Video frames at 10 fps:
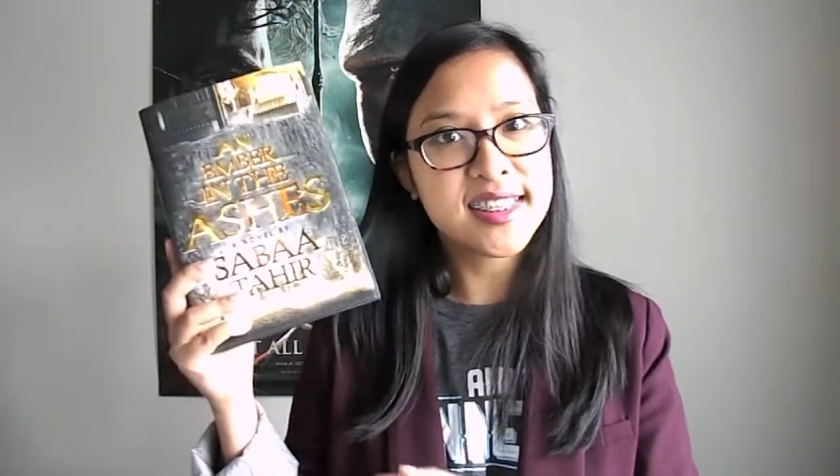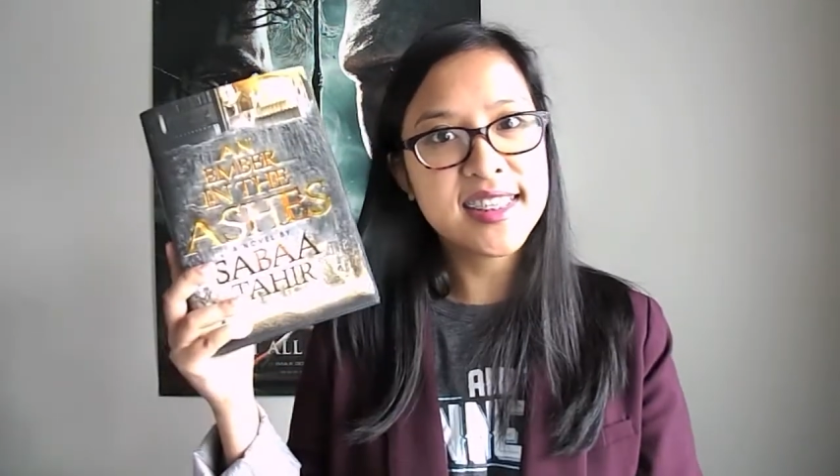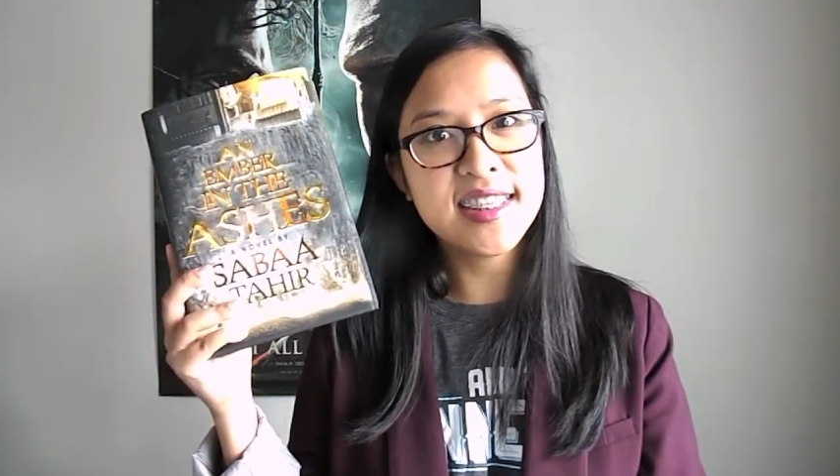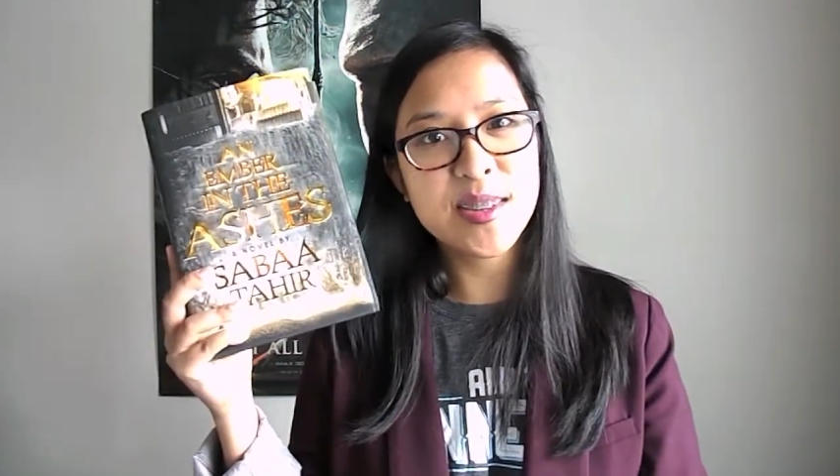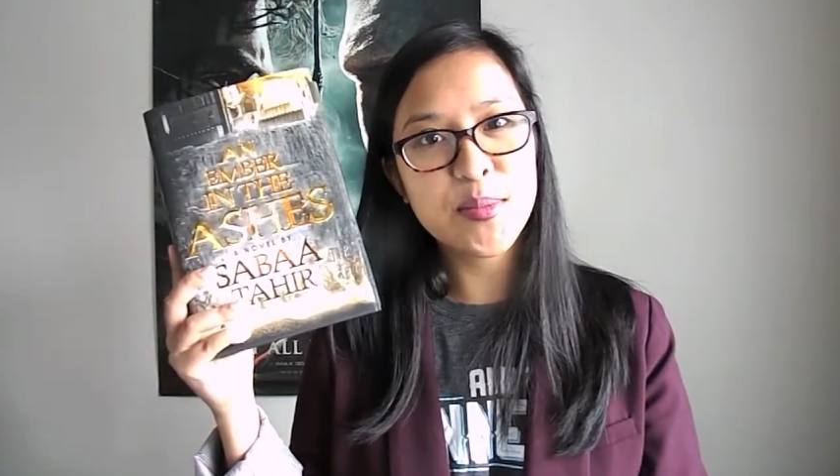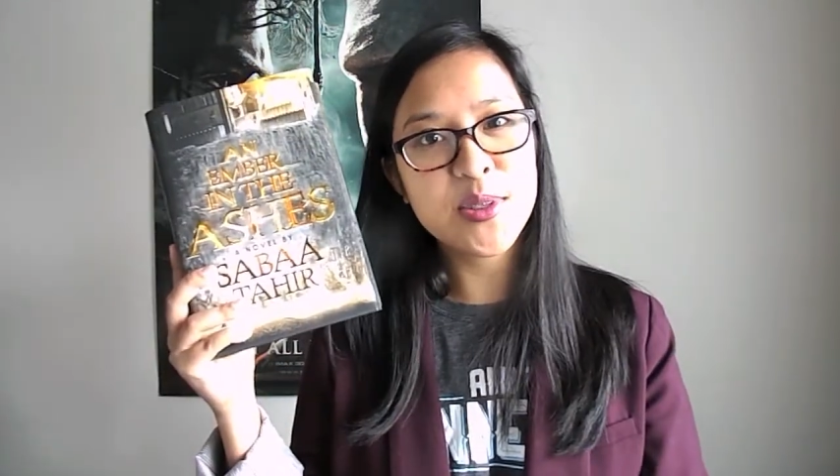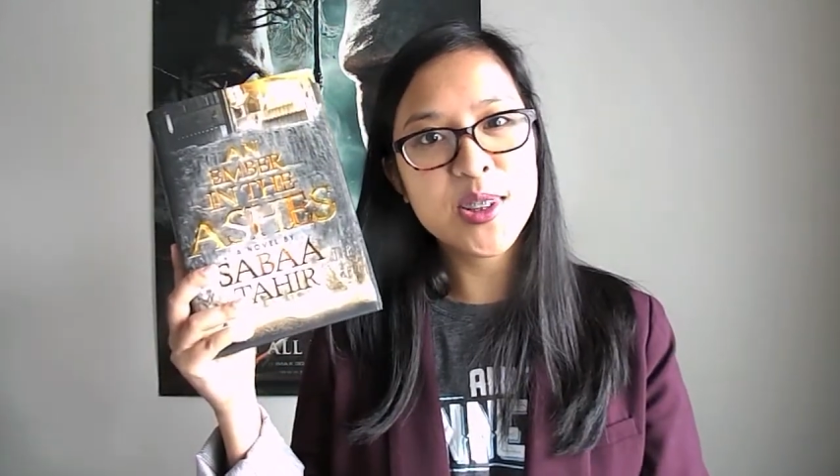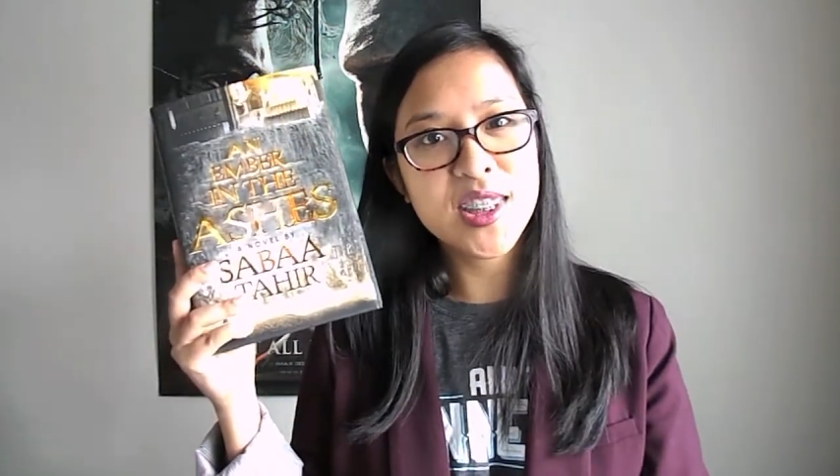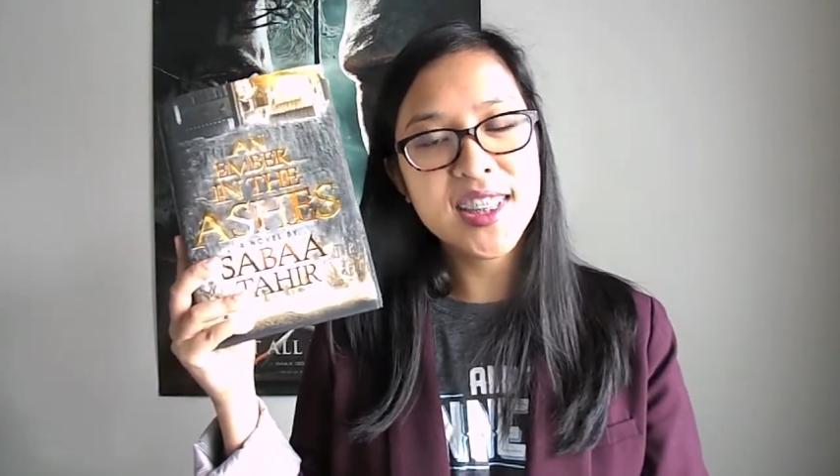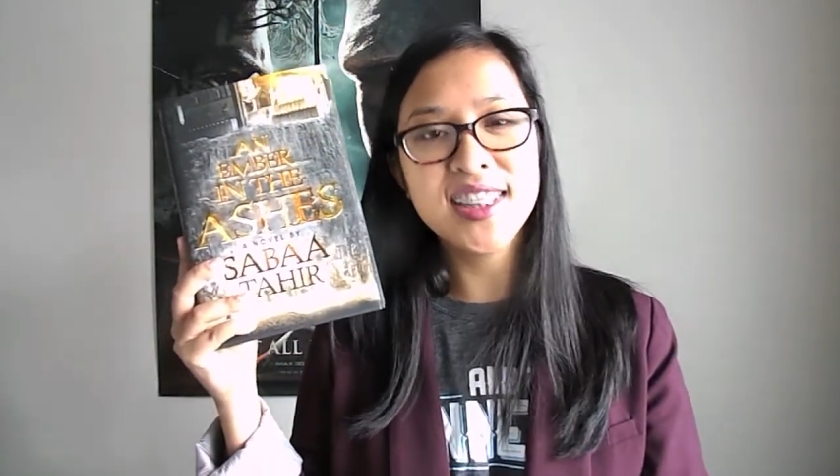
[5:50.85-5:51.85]
A
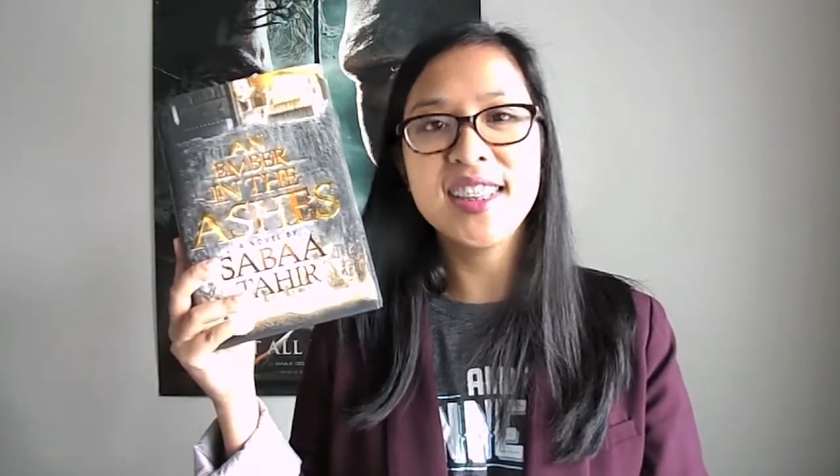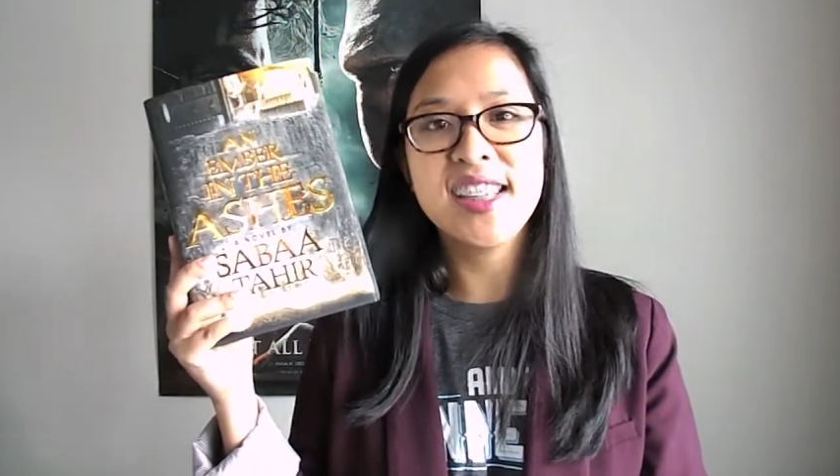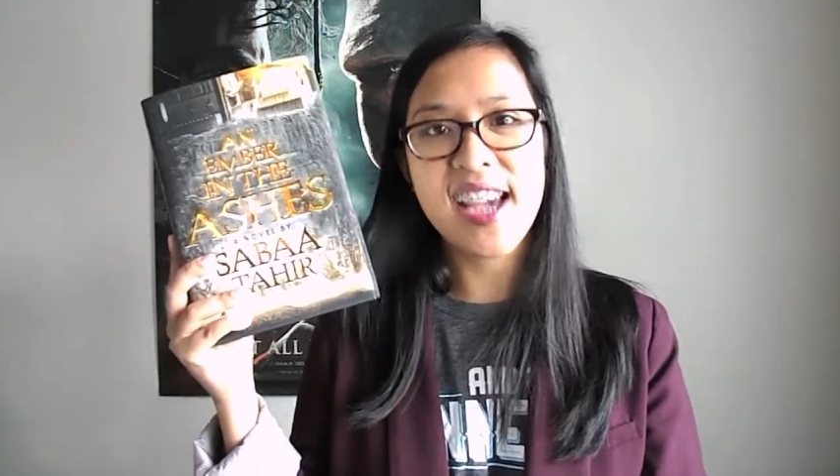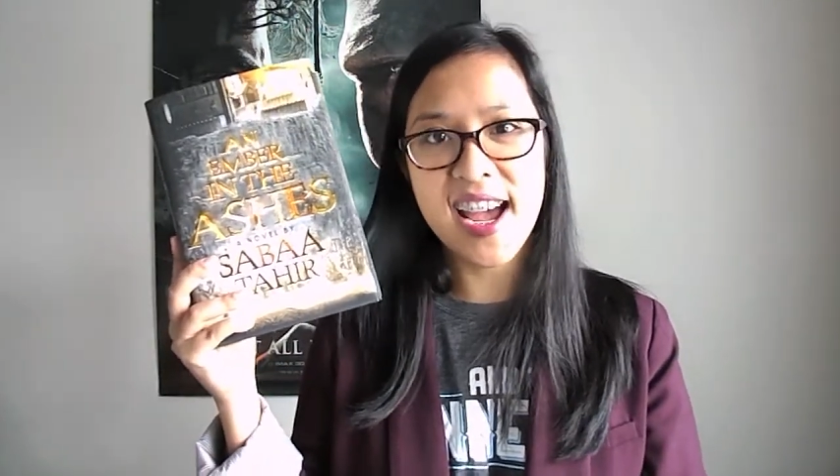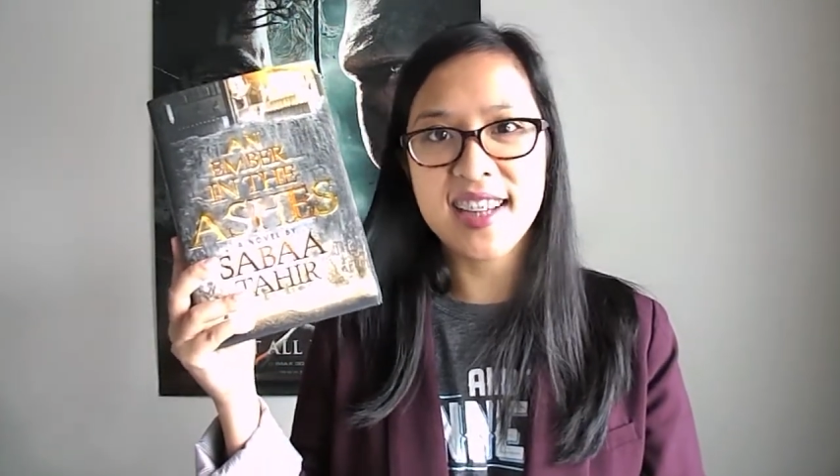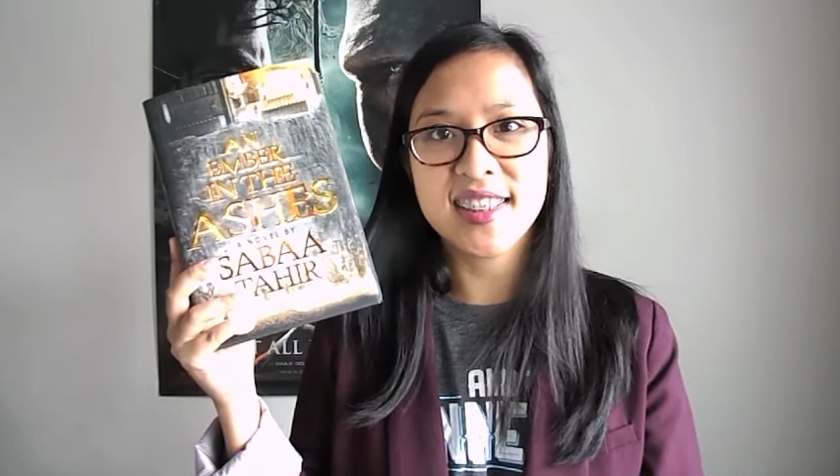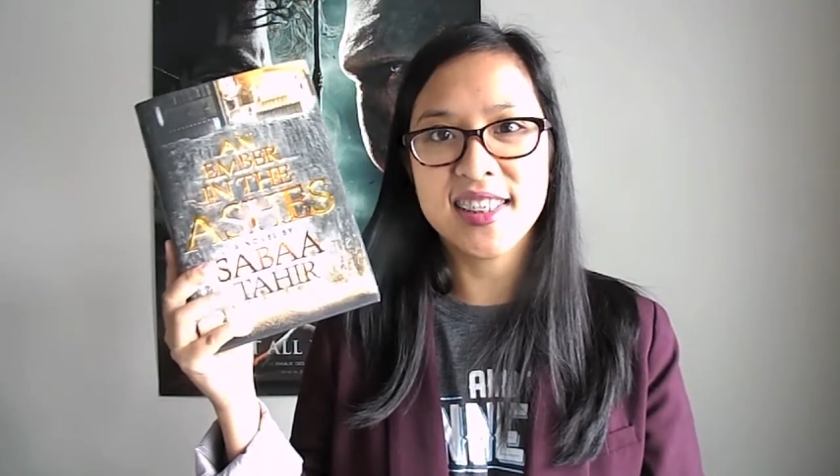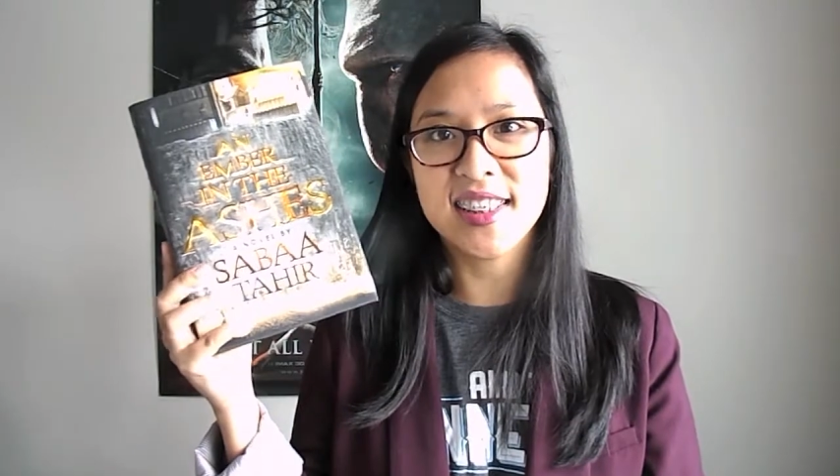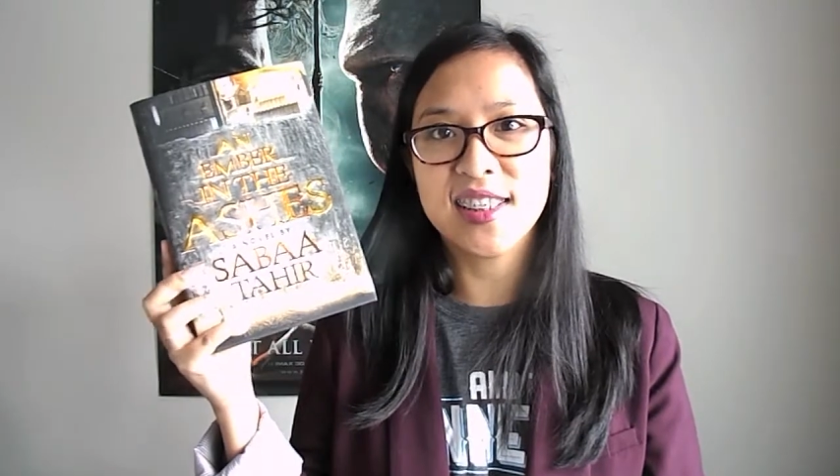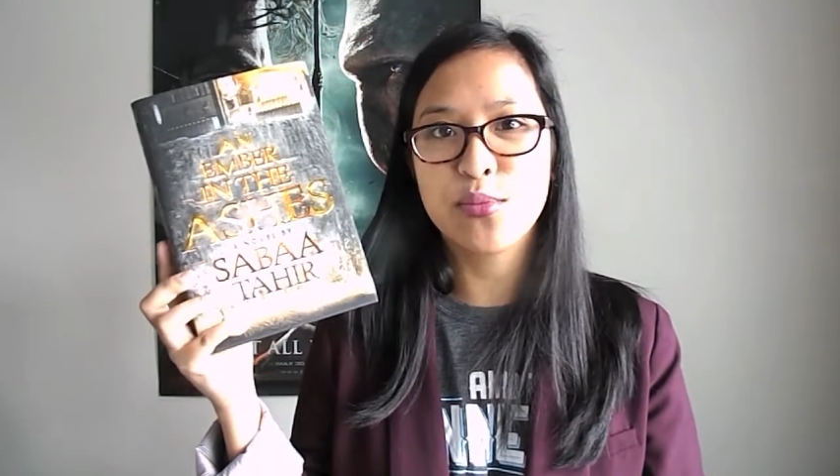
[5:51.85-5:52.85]
Number in the
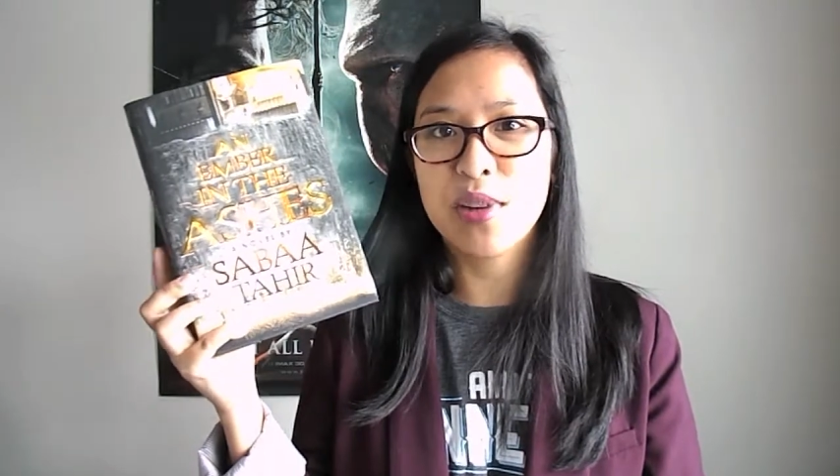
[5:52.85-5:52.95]
Ashes